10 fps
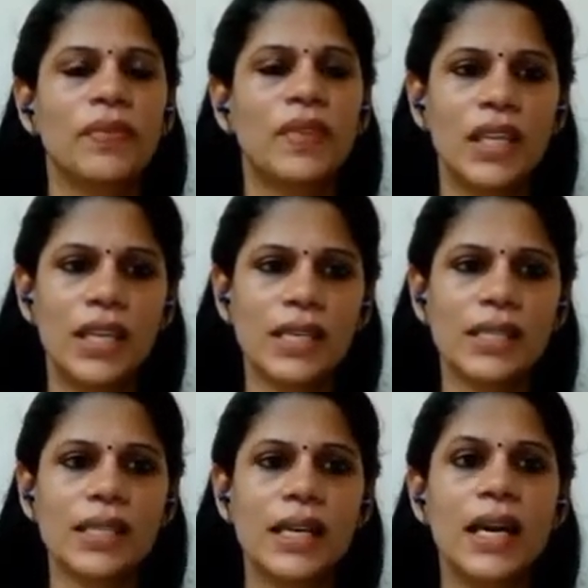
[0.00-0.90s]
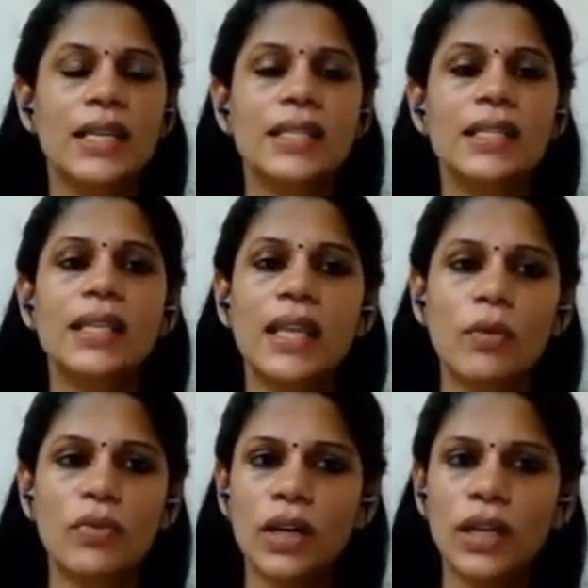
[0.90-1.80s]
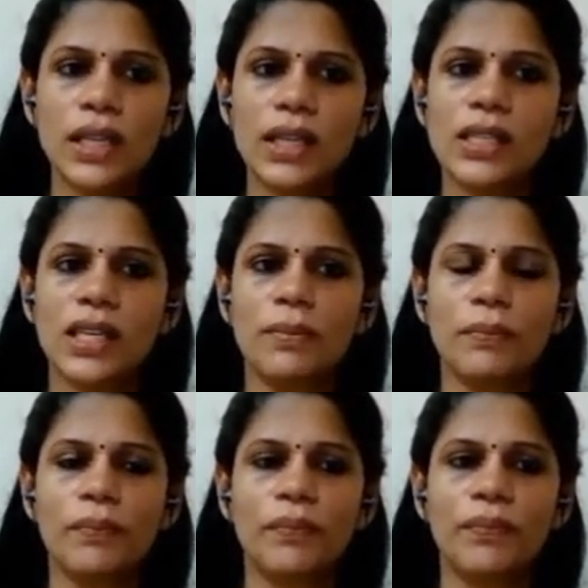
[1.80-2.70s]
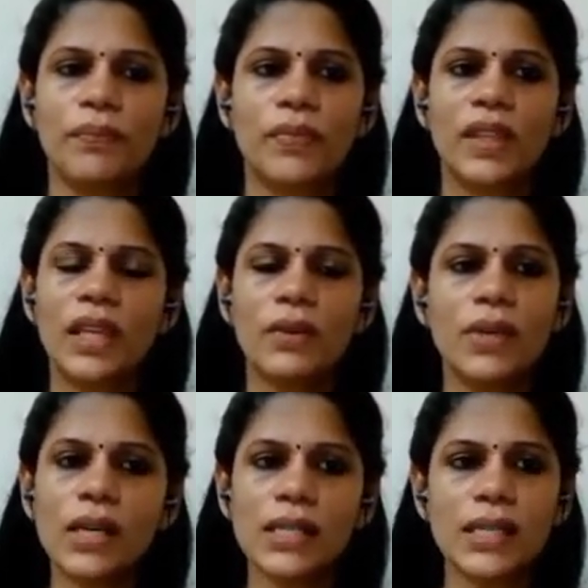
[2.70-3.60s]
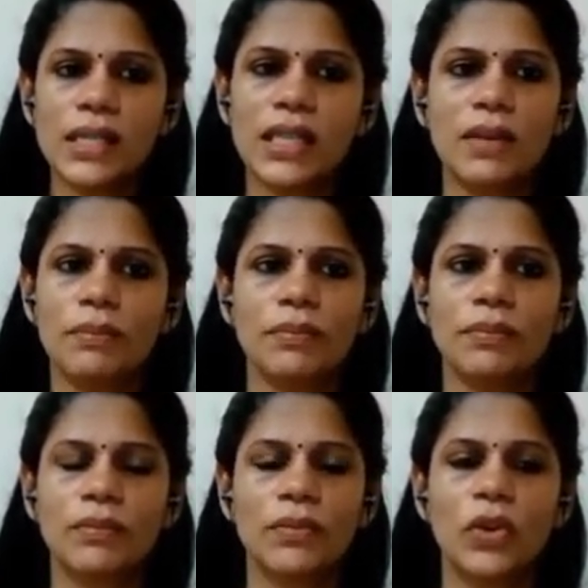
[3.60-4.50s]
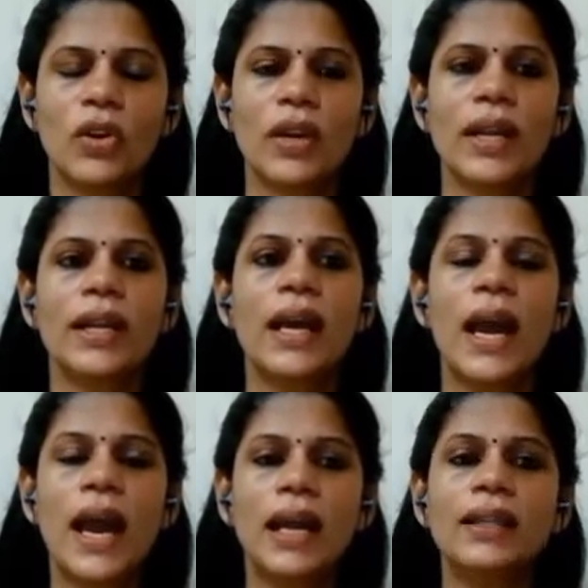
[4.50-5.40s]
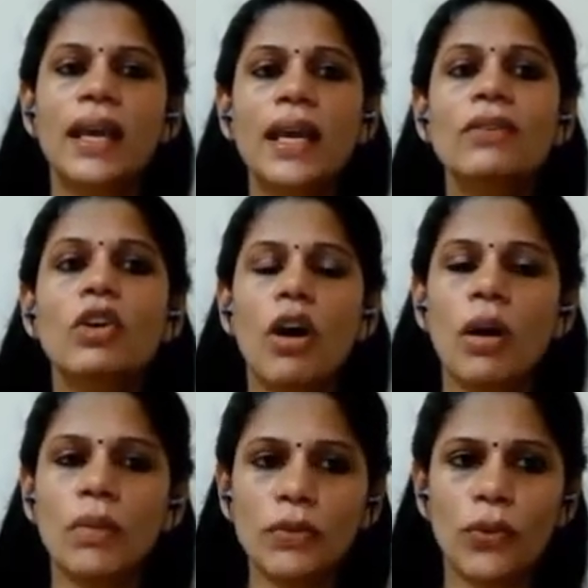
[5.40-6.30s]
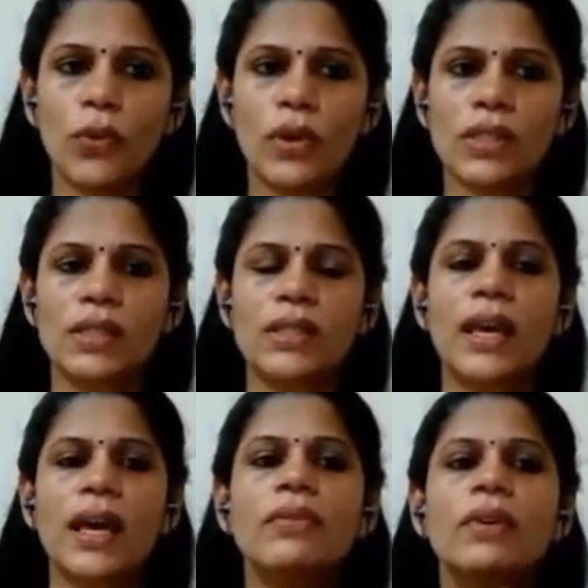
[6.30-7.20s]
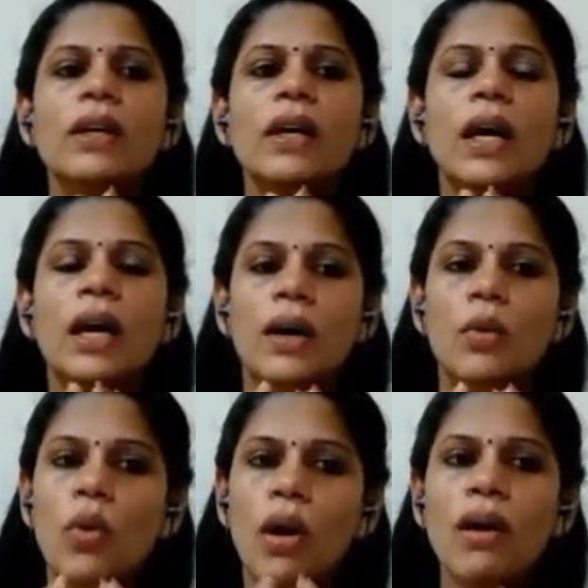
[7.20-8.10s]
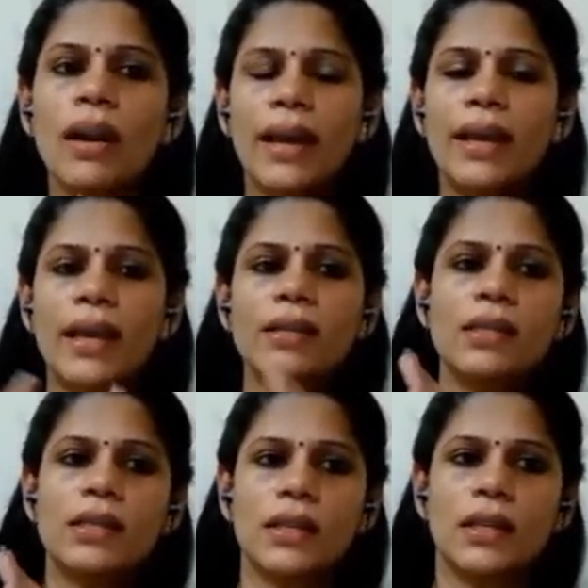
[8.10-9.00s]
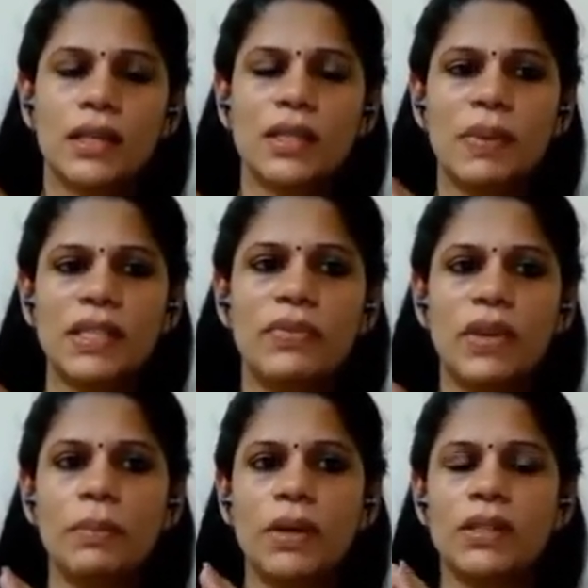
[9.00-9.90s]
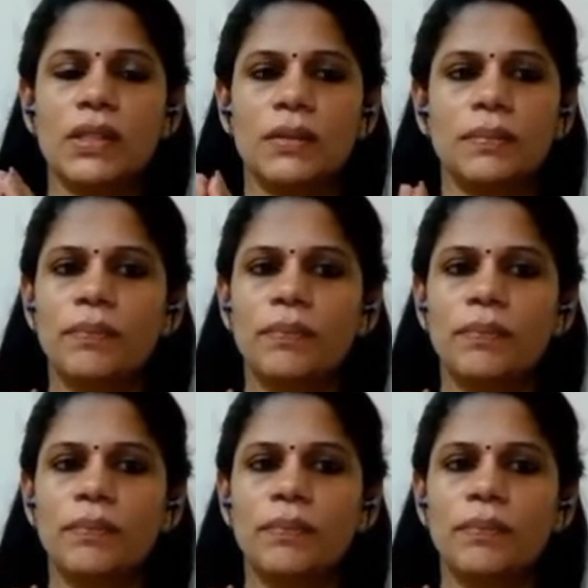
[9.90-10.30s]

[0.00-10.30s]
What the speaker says: Yes. See, they work in a team. They work as a team. All right. And they have a common focus. They have a war against a specific person.